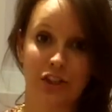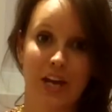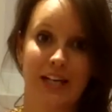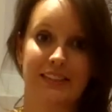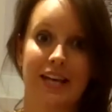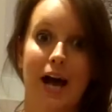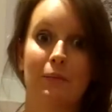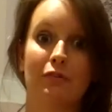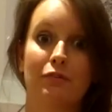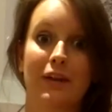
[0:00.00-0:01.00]
checks that
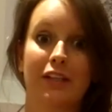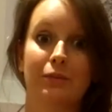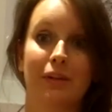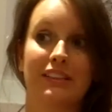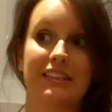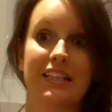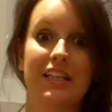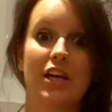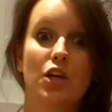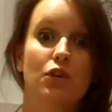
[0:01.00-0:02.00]
happen from HMRC.